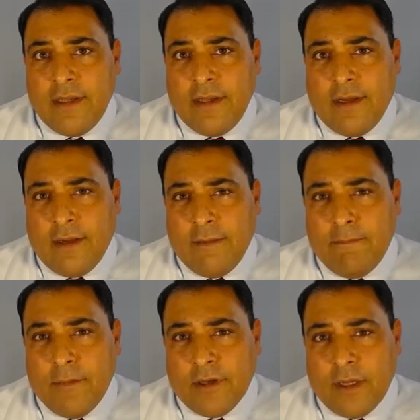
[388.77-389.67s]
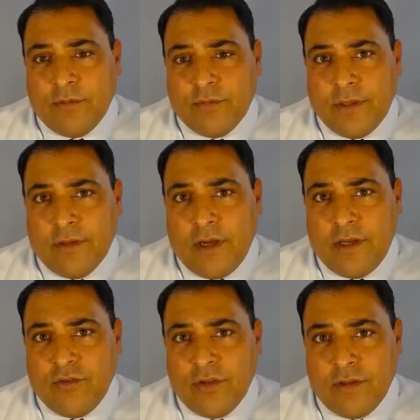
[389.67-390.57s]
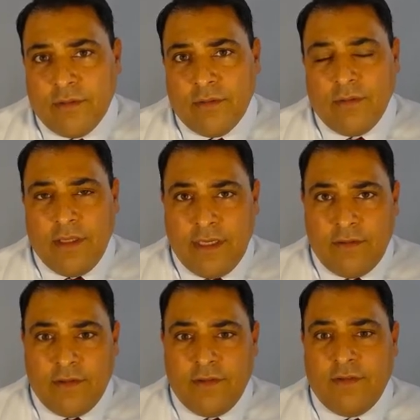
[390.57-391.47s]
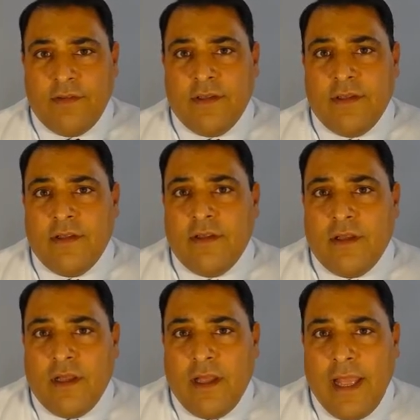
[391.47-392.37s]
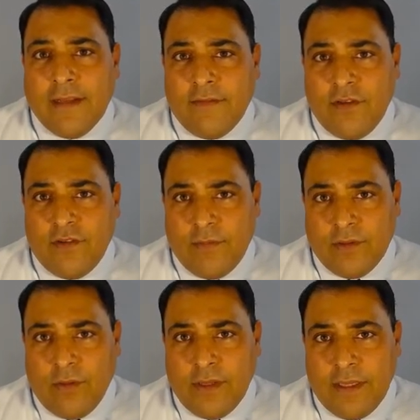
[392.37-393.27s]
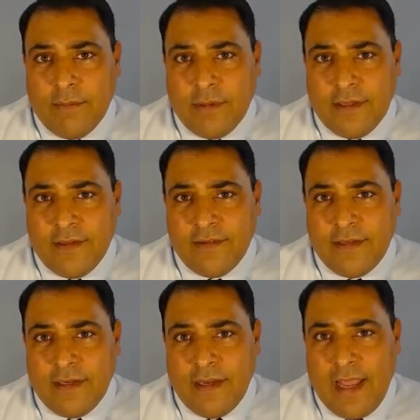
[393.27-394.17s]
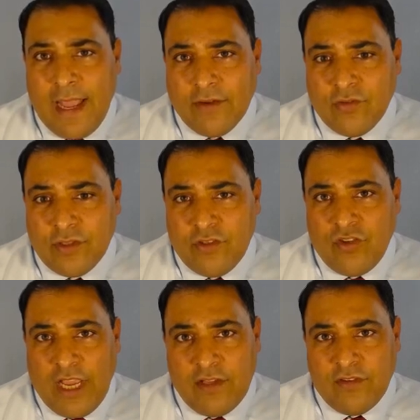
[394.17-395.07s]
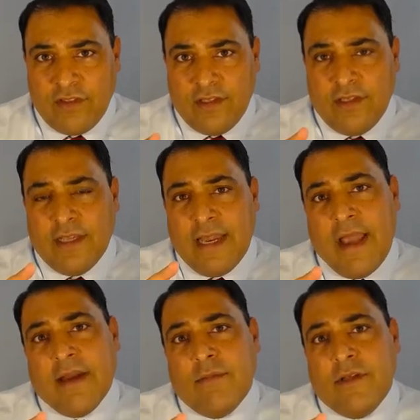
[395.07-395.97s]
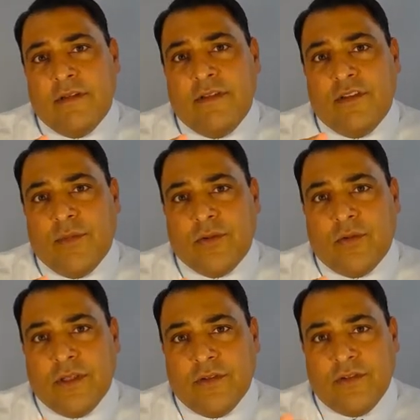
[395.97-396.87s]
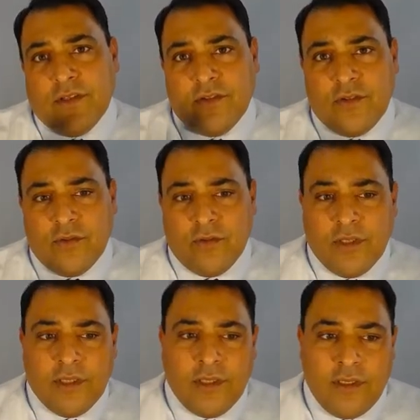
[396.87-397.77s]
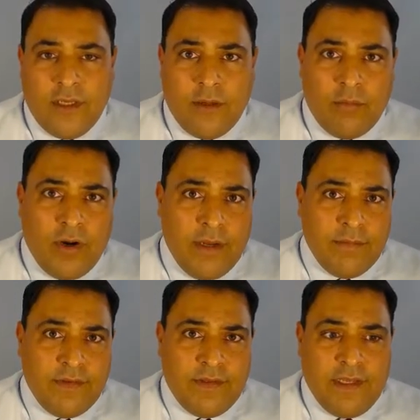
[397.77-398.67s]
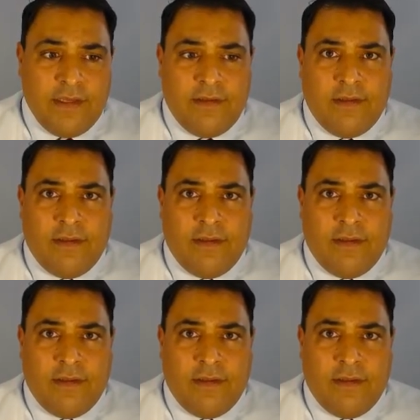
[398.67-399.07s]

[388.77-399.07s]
uncouples mitochondria, leading to this activation of microglia, but it doesn't actually change the anatomy of these microglial cells to a primed state.